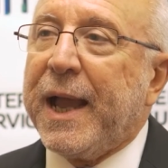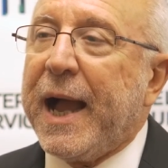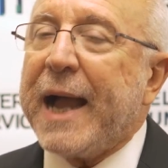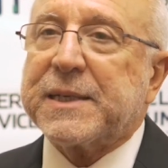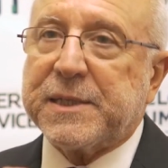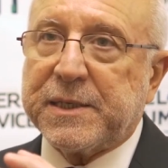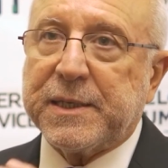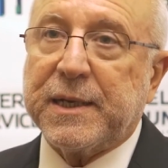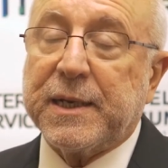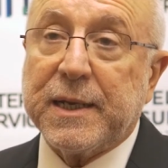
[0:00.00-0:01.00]

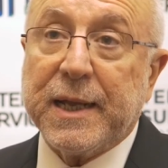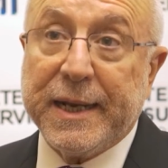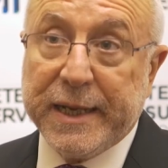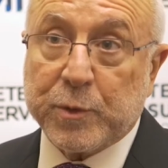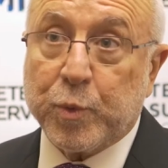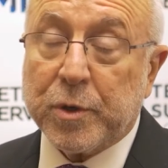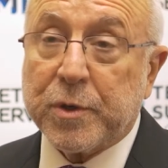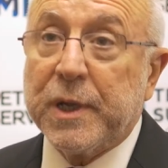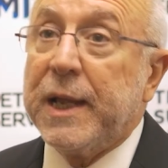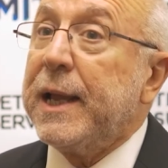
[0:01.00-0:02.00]
accessing a network,
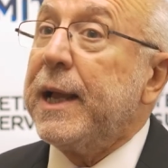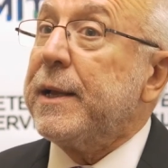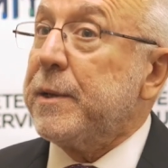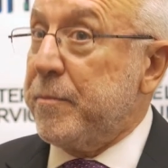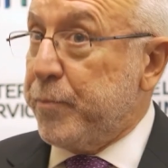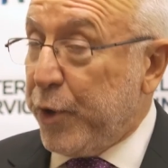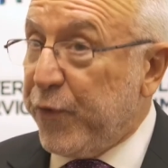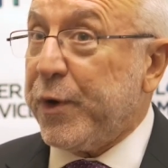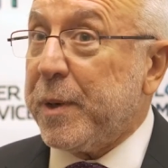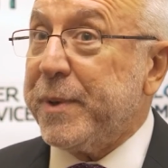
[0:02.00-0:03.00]

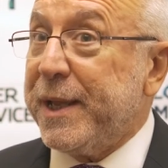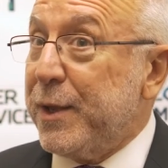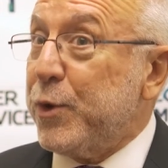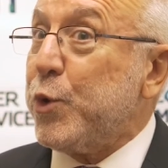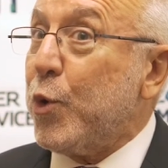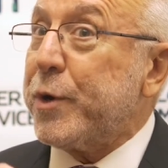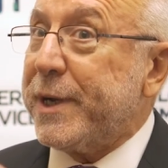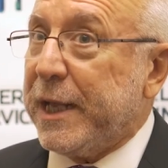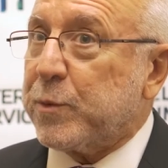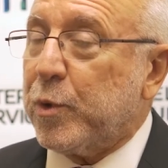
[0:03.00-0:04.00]
preferably your
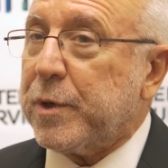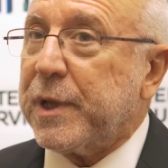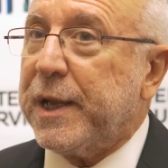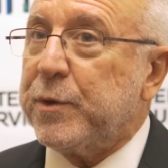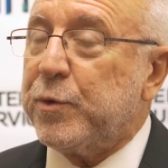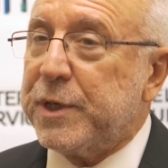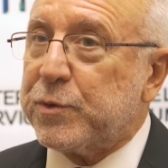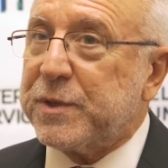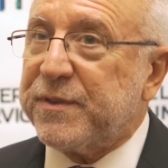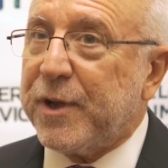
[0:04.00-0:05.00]
network, and you need
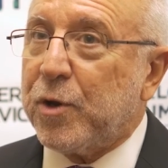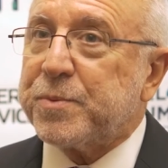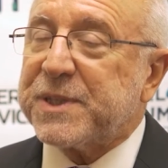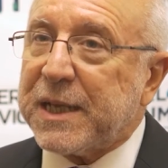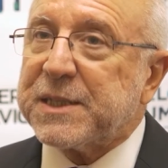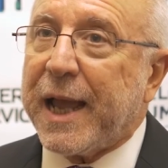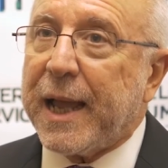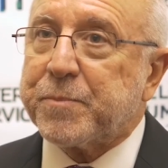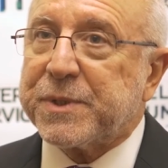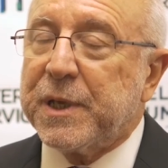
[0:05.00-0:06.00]
to develop such
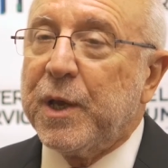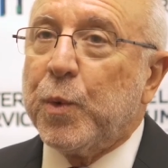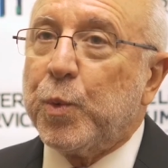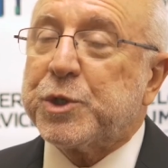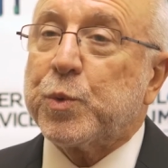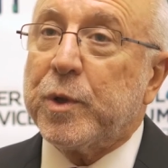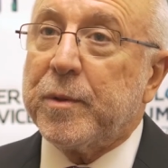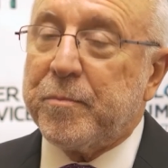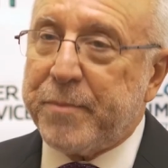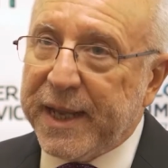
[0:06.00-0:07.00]
apps which
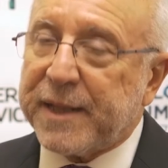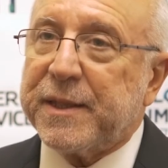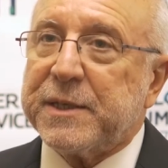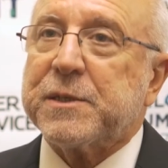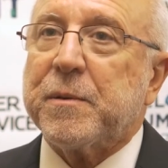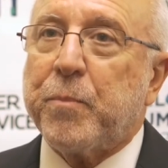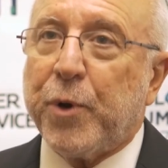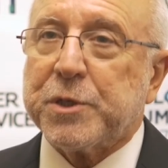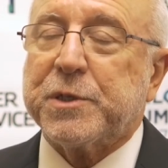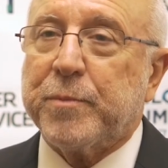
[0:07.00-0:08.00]
will make this
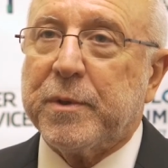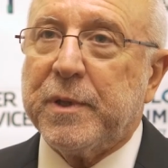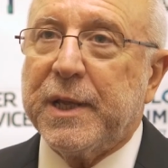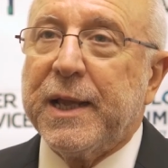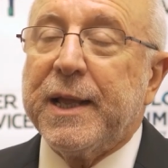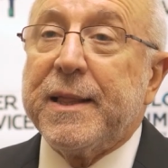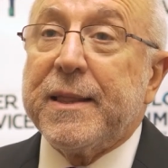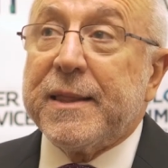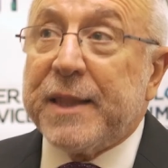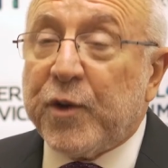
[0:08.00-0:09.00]
possible.
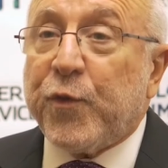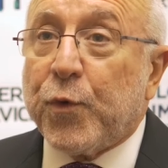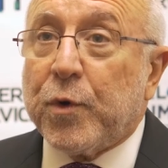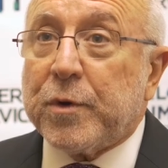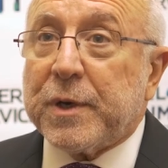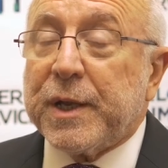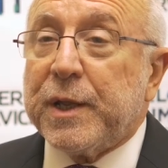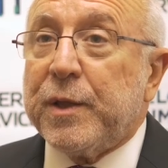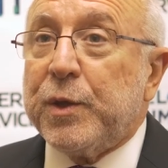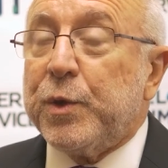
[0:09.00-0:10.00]
Therefore,
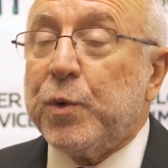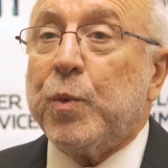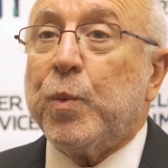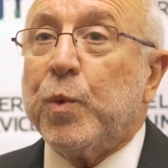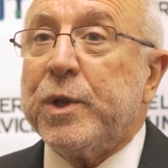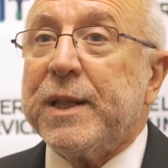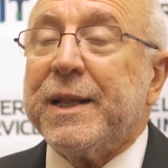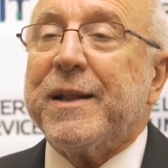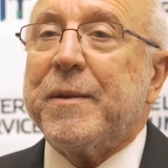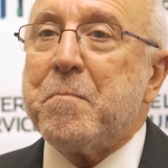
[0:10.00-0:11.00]
you will
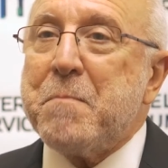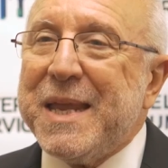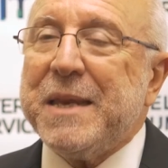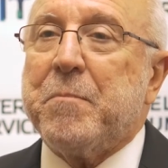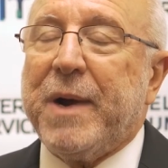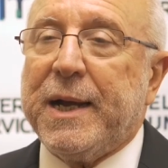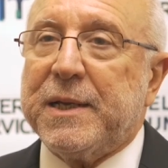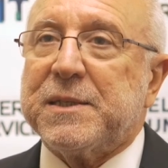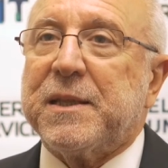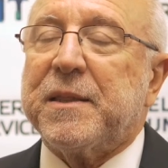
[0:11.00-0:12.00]

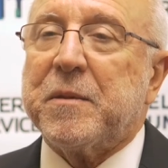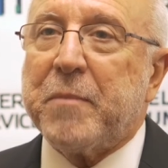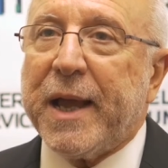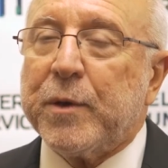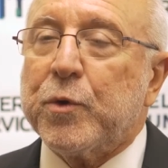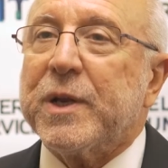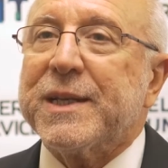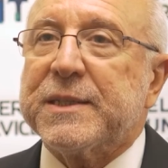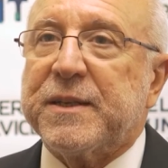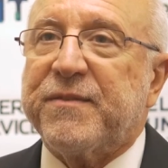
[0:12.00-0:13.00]
minimize the manual
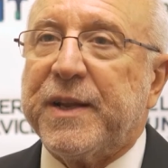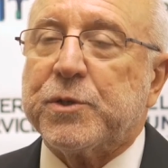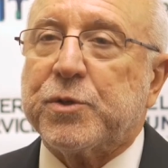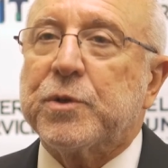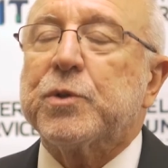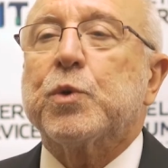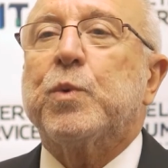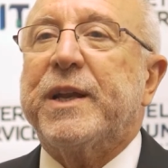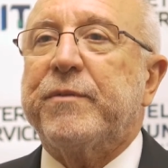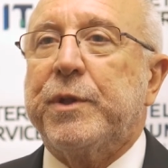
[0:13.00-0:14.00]
intervention to
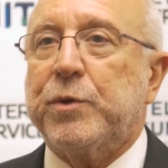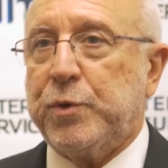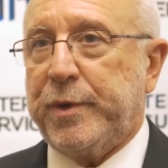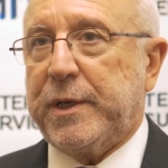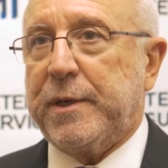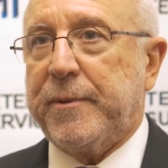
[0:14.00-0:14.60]
whatever you're doing.